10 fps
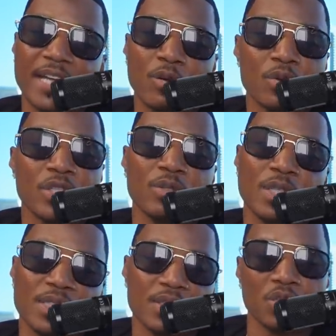that who do you
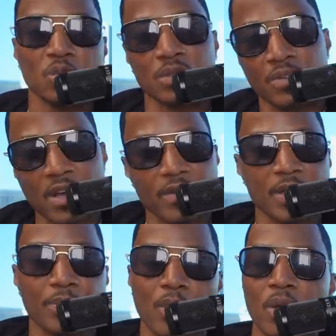listen to is very
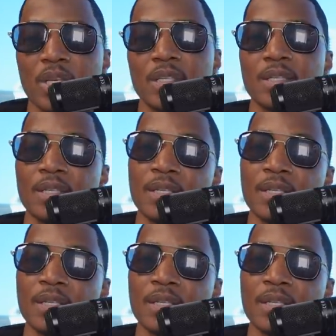important.